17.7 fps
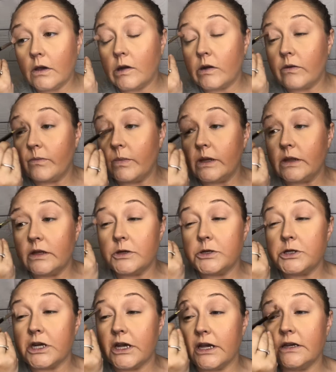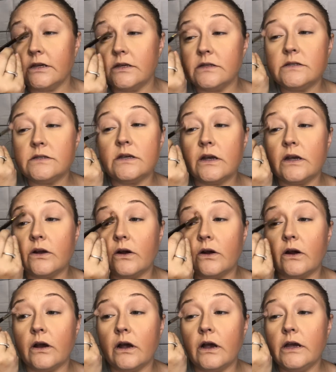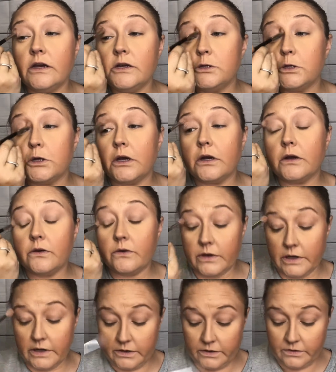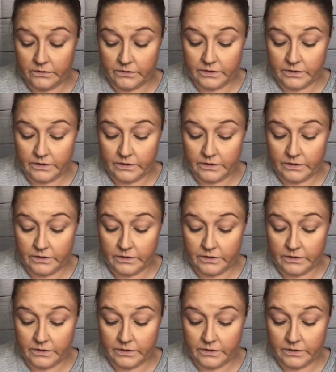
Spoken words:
Could have been the shade to set our eyeshadow here.